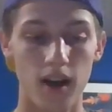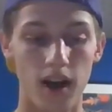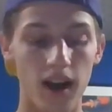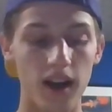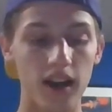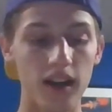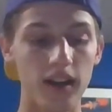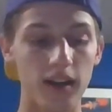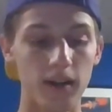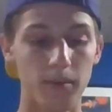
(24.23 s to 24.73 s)

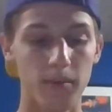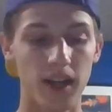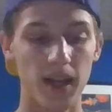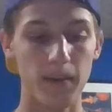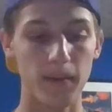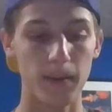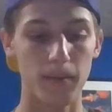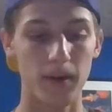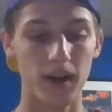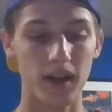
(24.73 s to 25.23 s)
I ended up
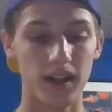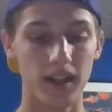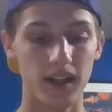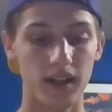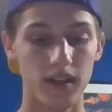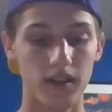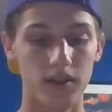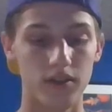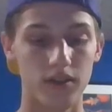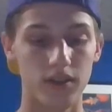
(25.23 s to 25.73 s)
taping mine
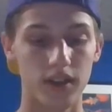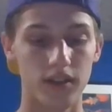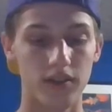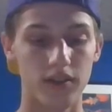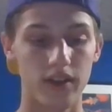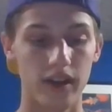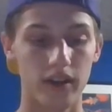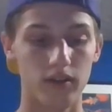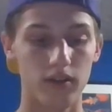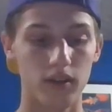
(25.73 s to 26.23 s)
together so they'd
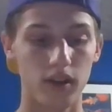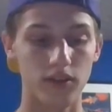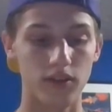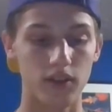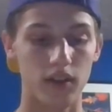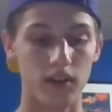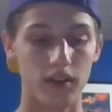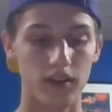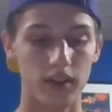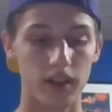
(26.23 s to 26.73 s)
stay crossed
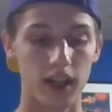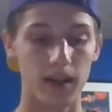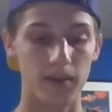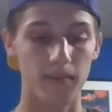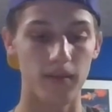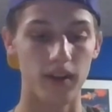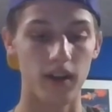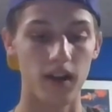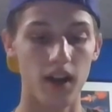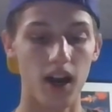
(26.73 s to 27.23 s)
all the
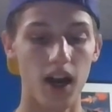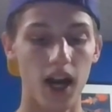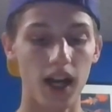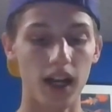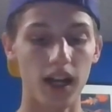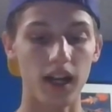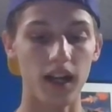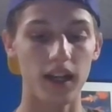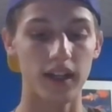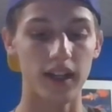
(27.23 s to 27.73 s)
time. I
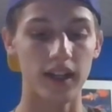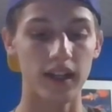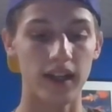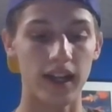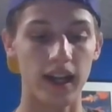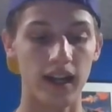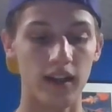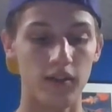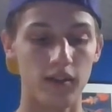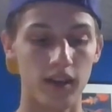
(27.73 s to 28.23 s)
got a D in
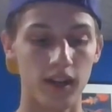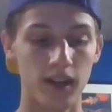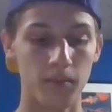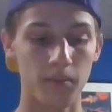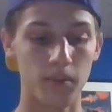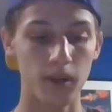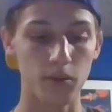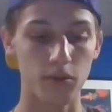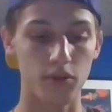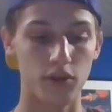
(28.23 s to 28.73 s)
handwriting,
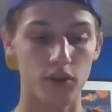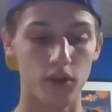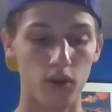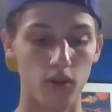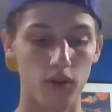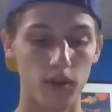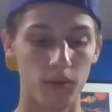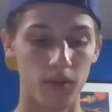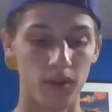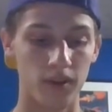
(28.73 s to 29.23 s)
but it was
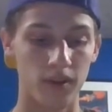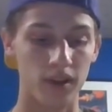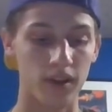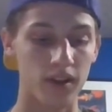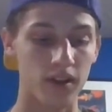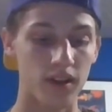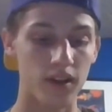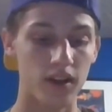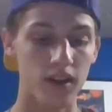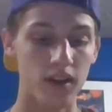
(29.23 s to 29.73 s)
totally worth it.